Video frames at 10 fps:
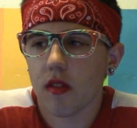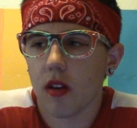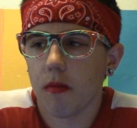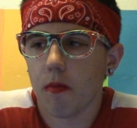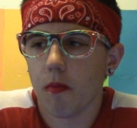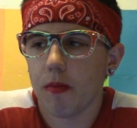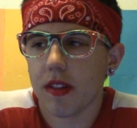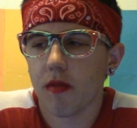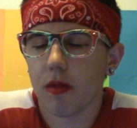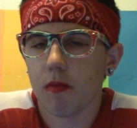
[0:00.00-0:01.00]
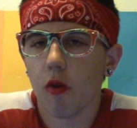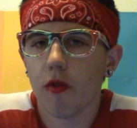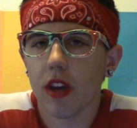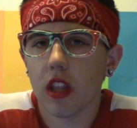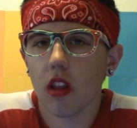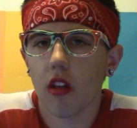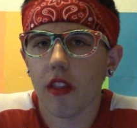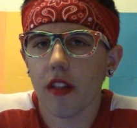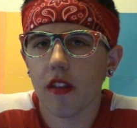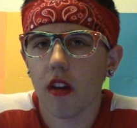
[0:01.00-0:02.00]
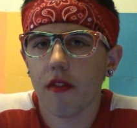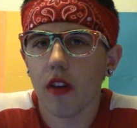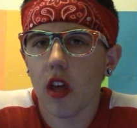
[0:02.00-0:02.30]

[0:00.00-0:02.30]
I'm busy with moving and all that stuff.